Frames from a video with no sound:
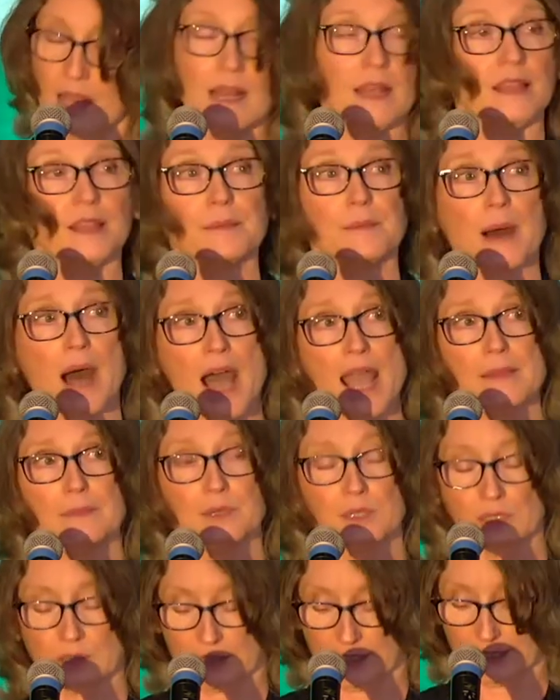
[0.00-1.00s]
The
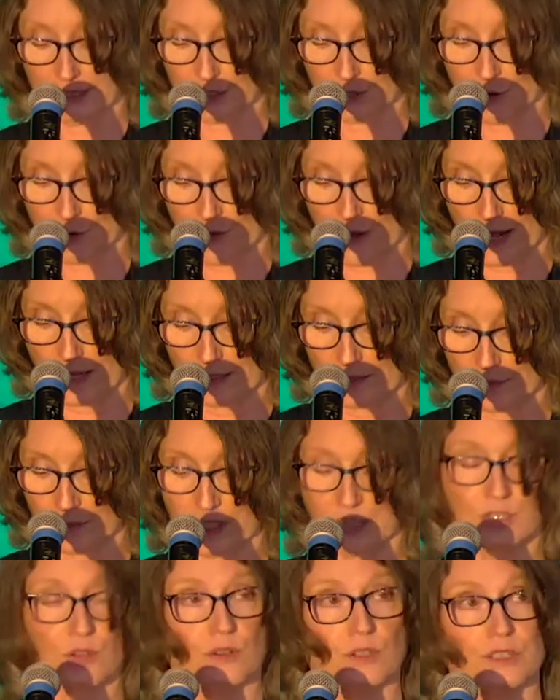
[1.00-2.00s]
Bible is a great
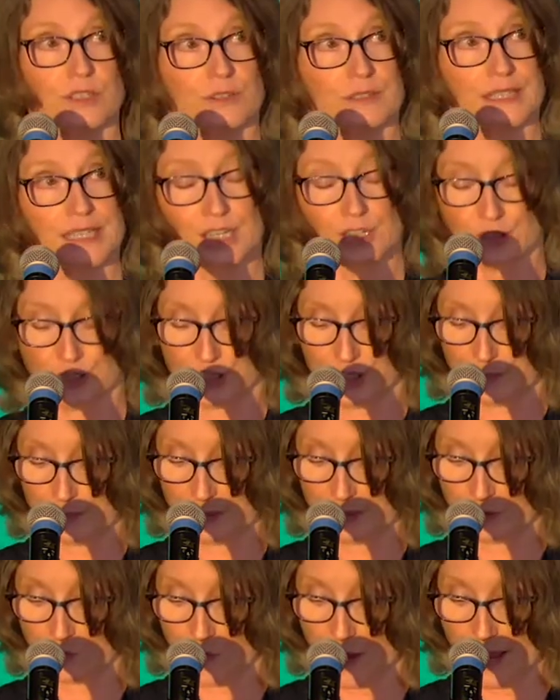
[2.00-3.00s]
resource on leadership
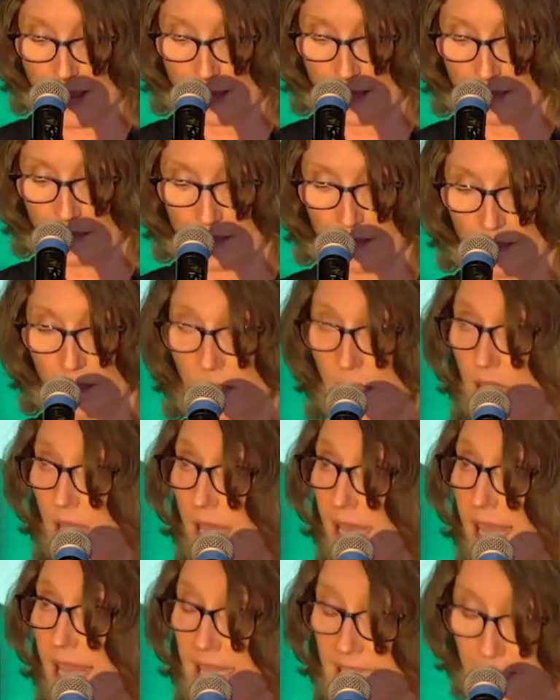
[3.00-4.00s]
as well
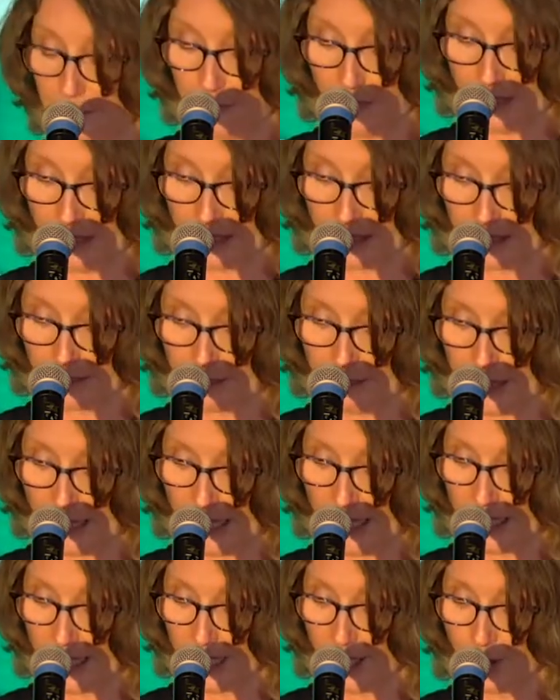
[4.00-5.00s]
and depicts
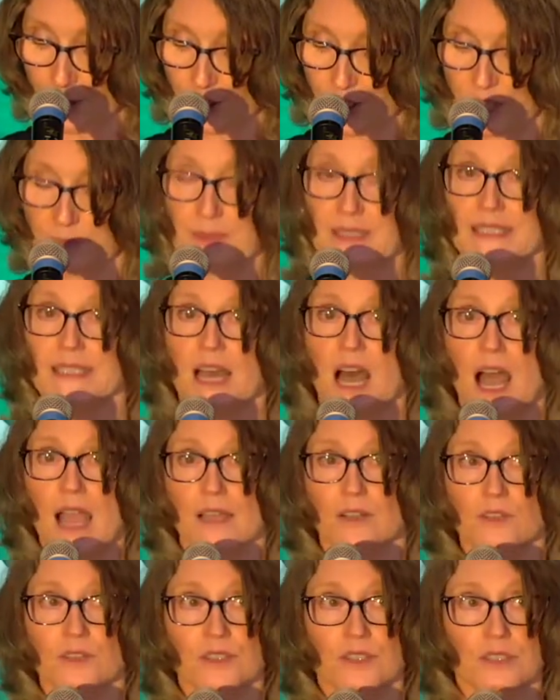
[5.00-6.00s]
many leadership
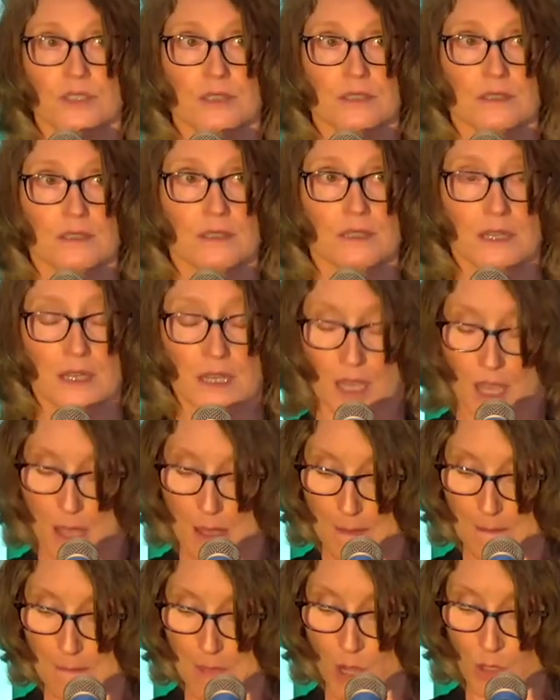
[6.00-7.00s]
styles.
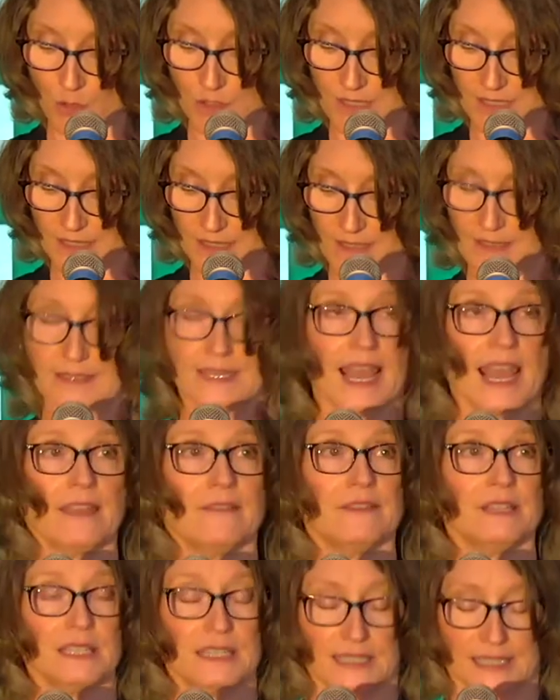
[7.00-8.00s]
Moses,
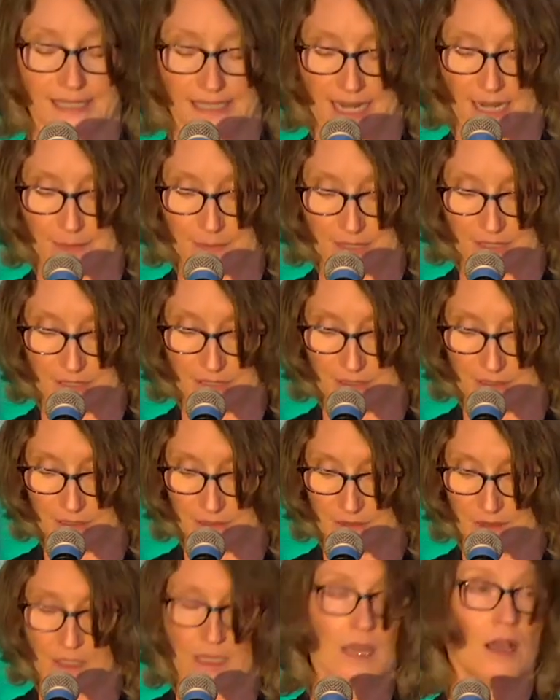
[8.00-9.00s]
David, and Samson,
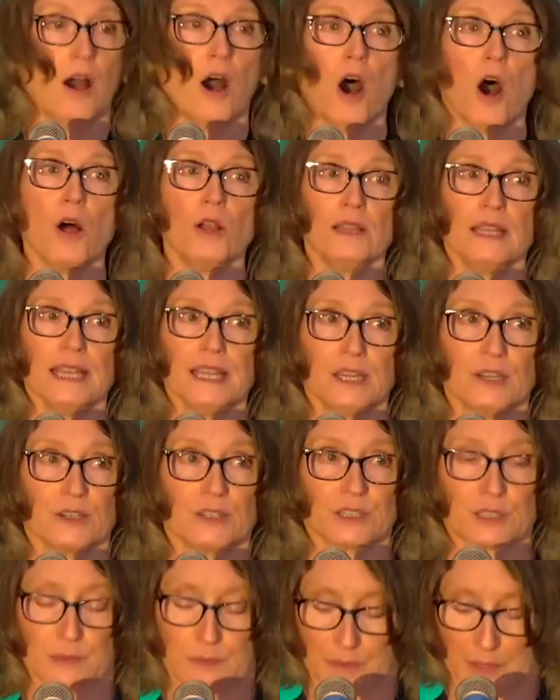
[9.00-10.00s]
all
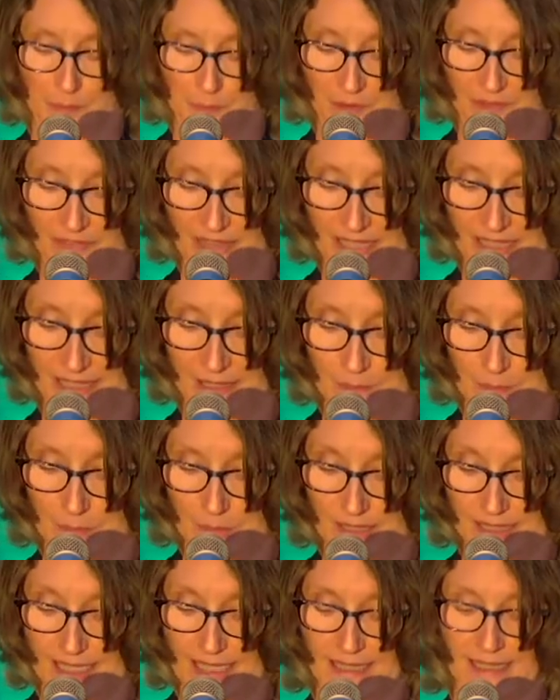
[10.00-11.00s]
leaders but possess,
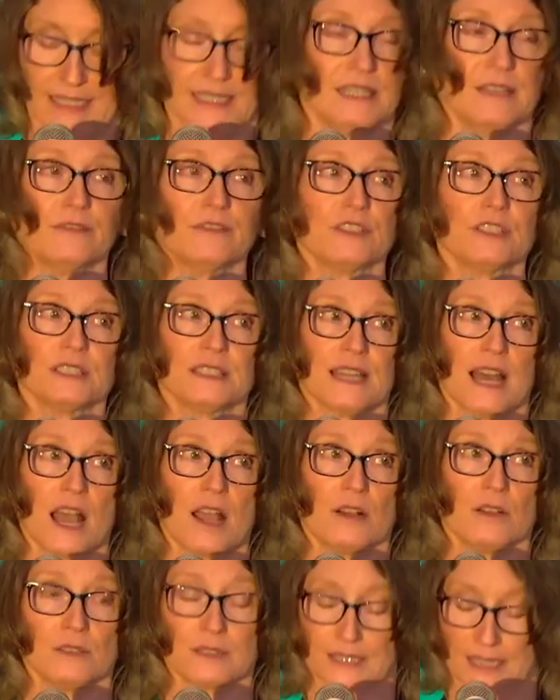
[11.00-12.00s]
possessing different
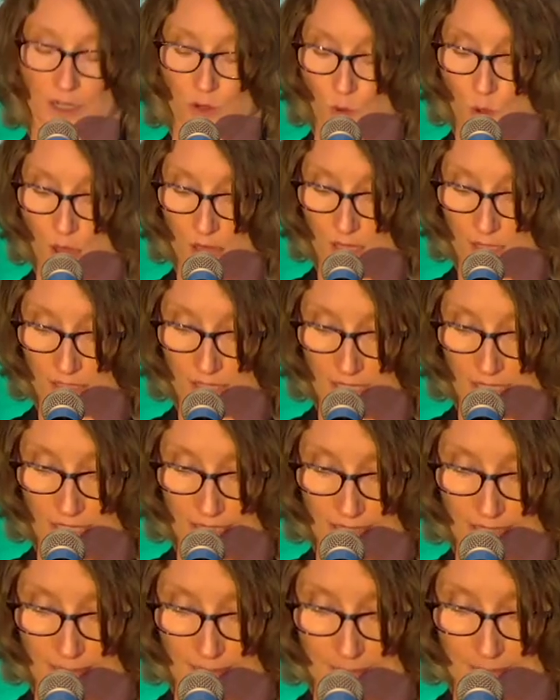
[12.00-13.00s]
styles and
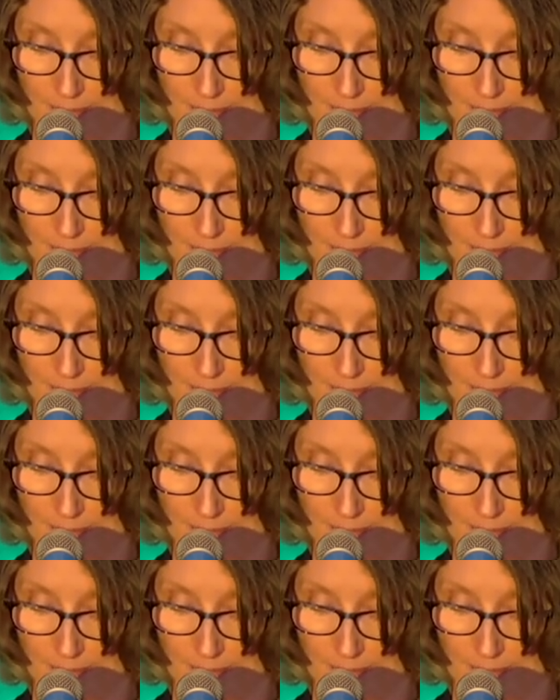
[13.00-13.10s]
qualities.